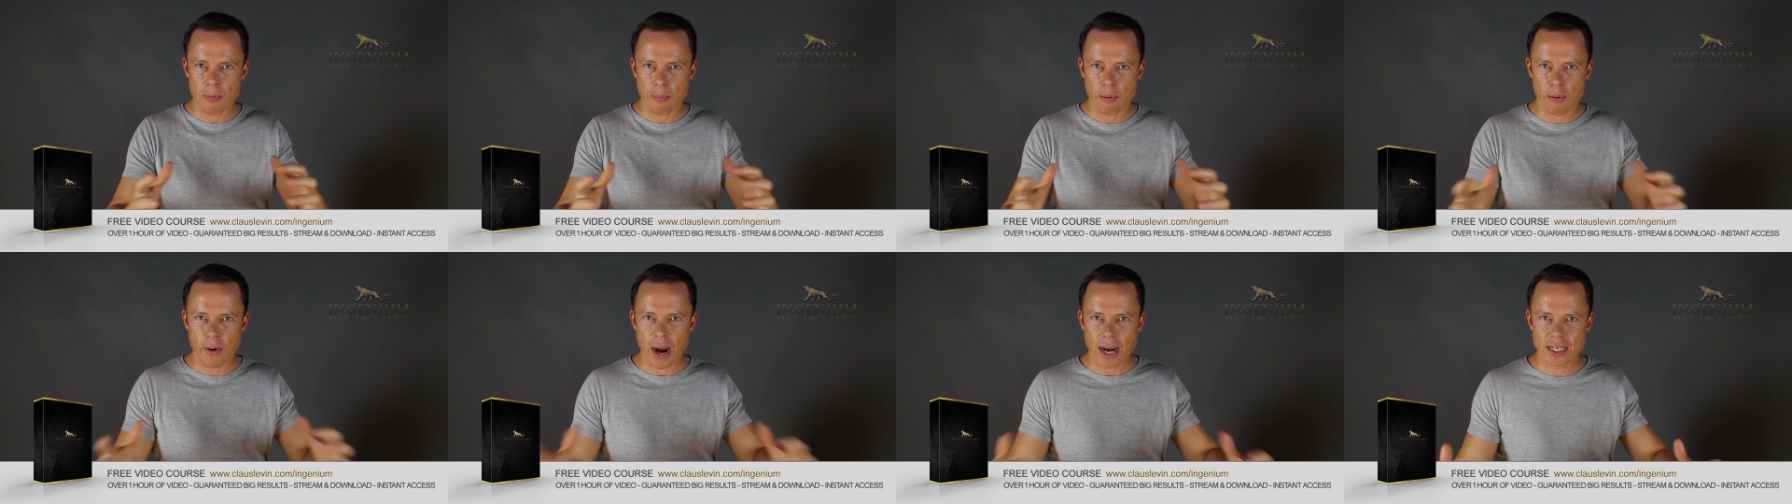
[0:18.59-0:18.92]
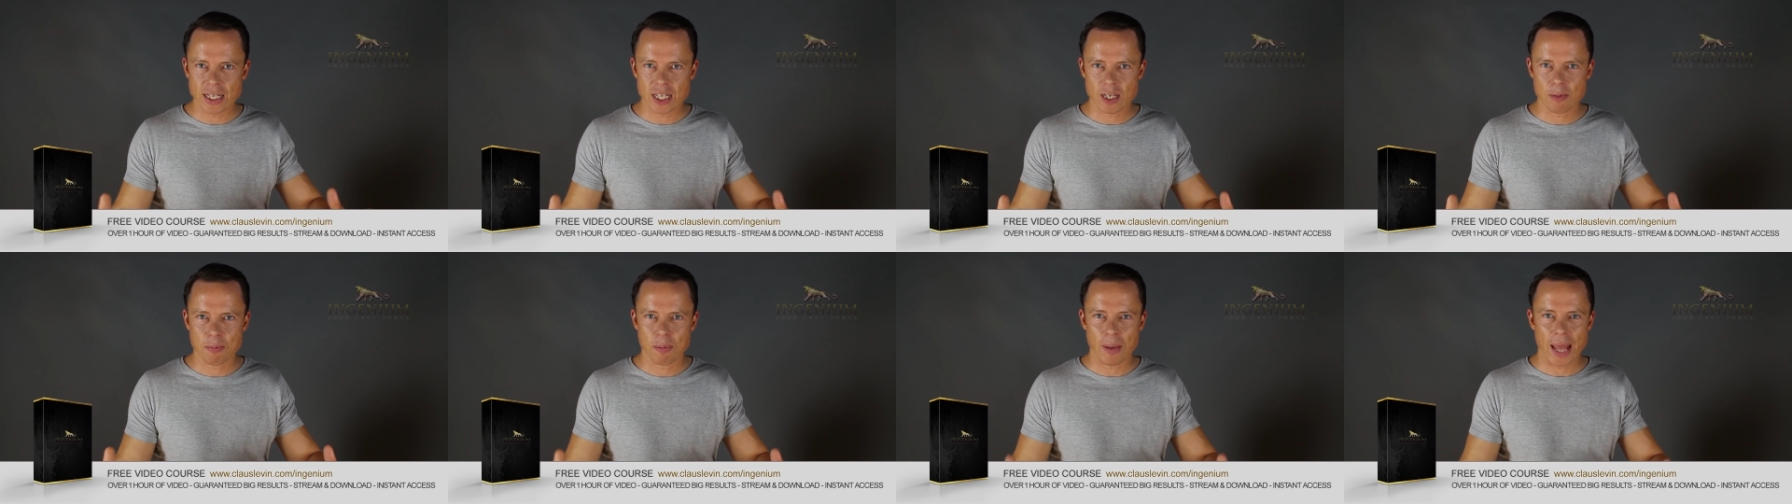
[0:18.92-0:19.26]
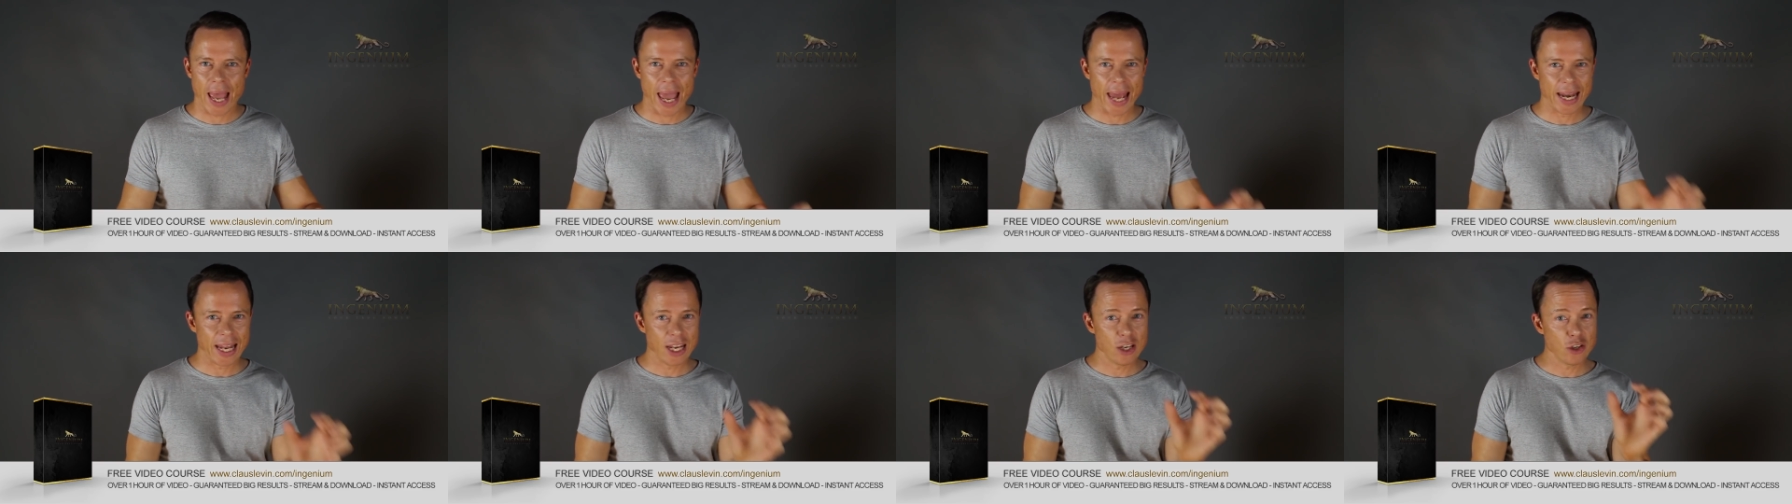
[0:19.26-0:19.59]
practice
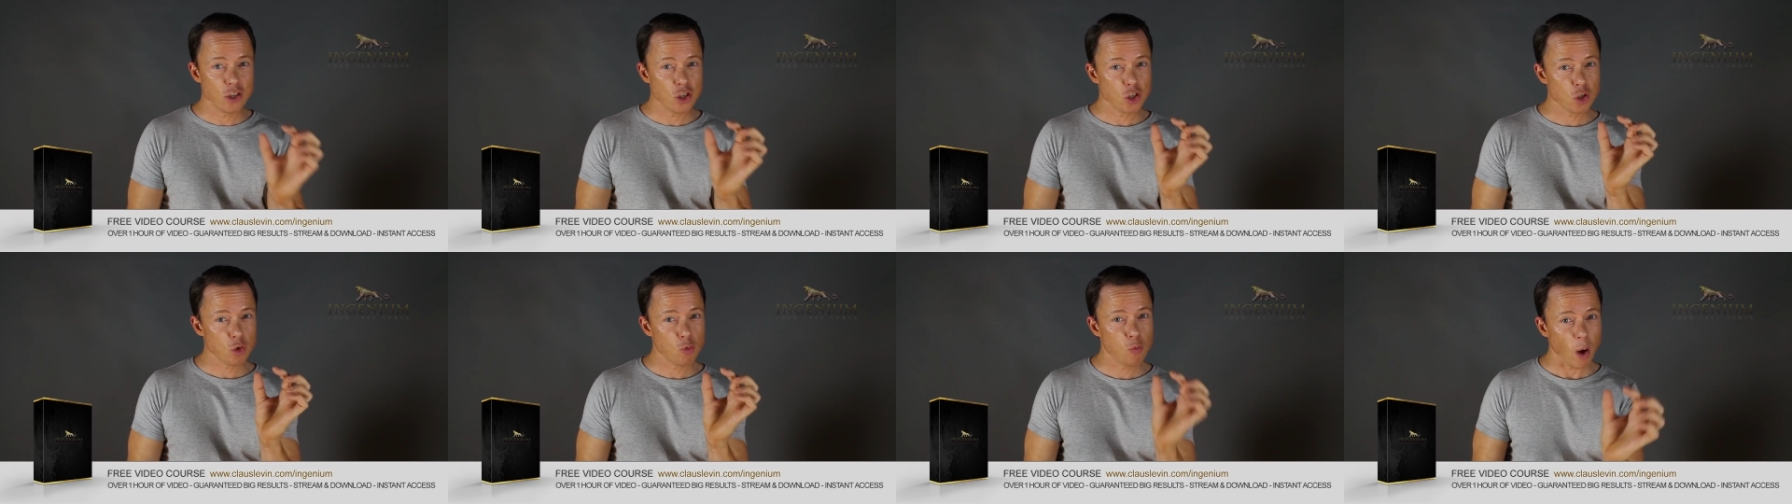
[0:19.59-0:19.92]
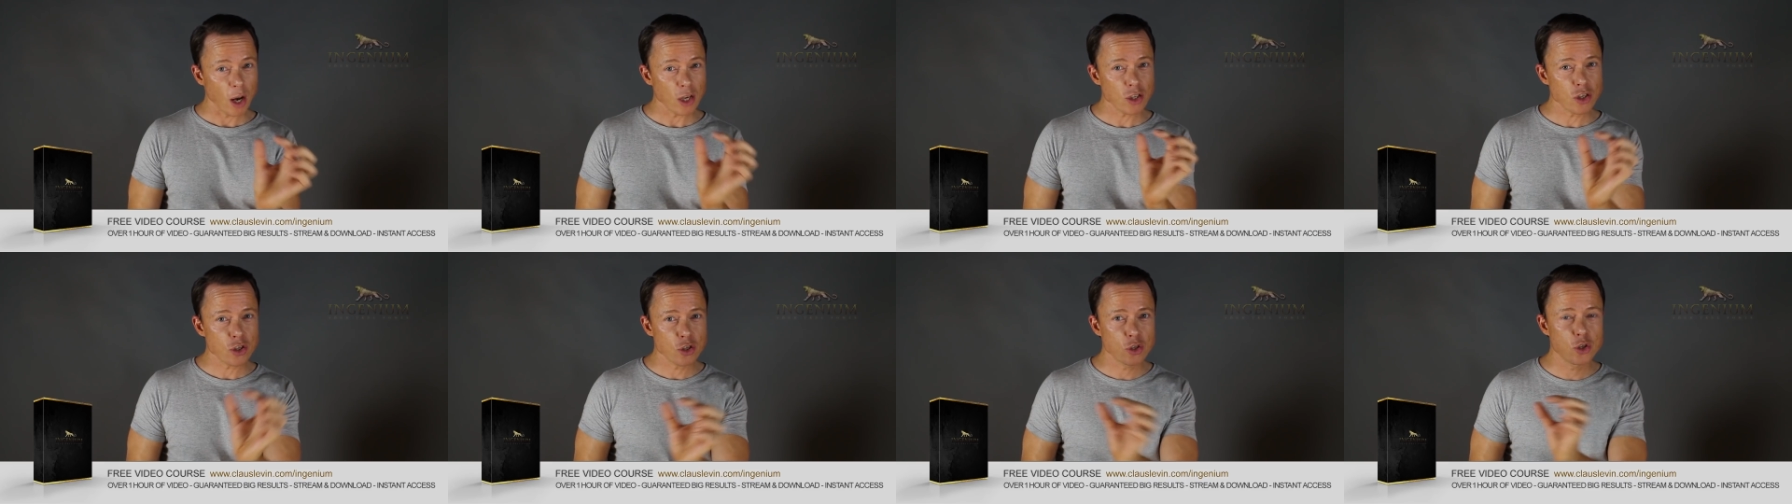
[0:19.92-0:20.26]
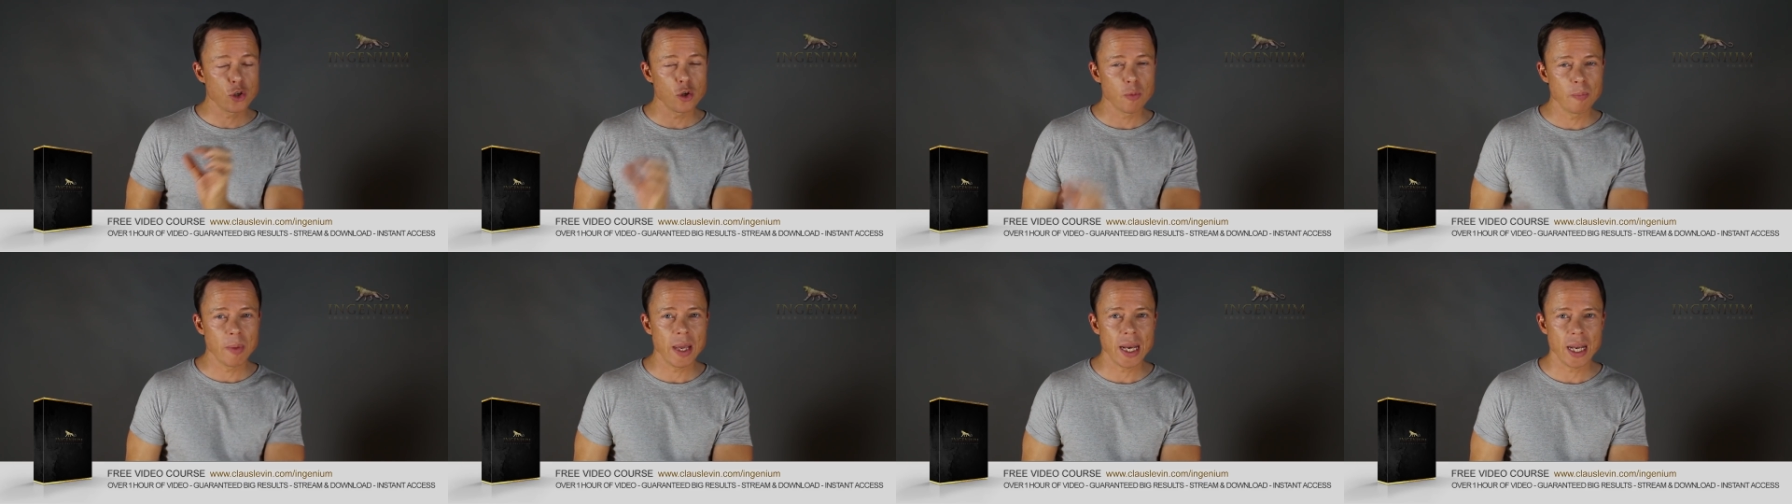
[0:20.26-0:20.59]
plan in just 1 to
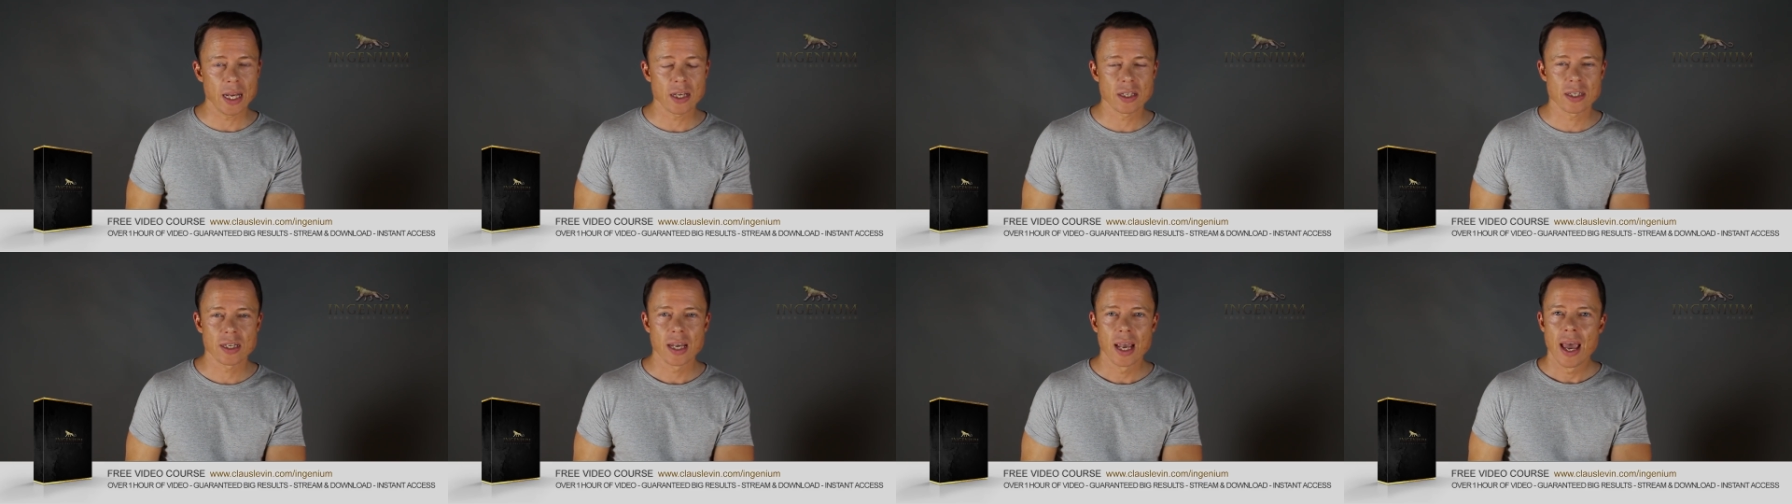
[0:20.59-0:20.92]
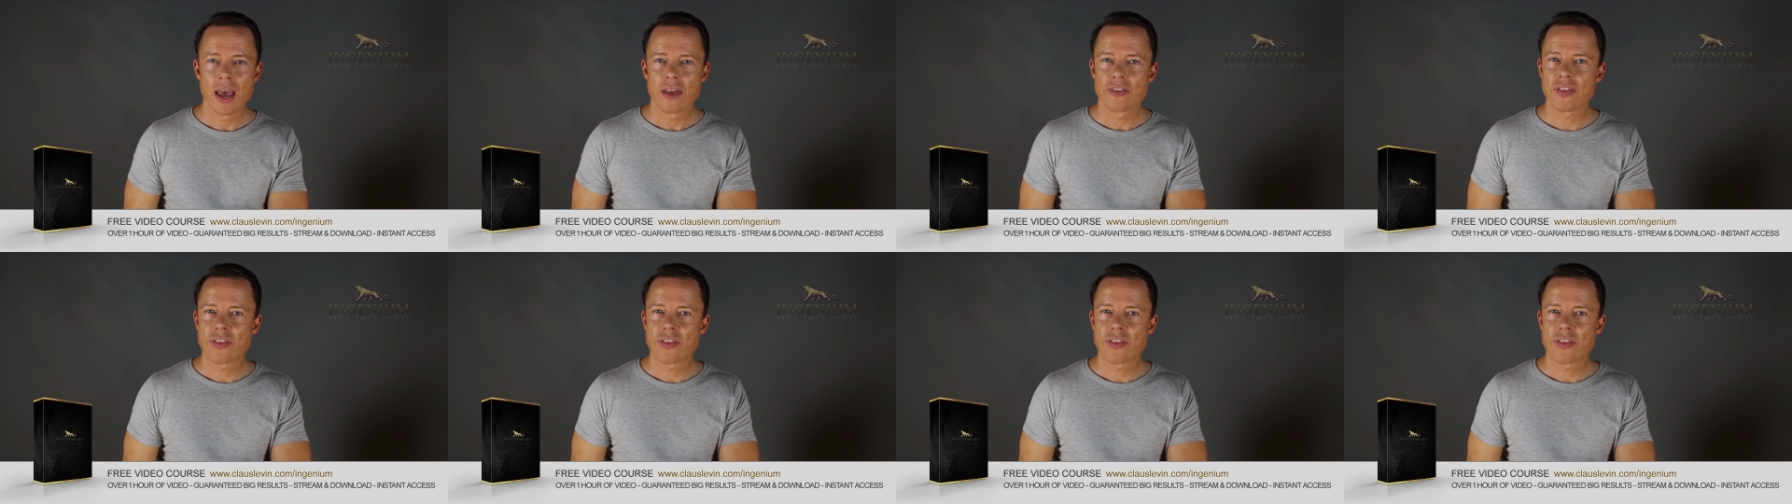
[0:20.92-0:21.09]
2 minutes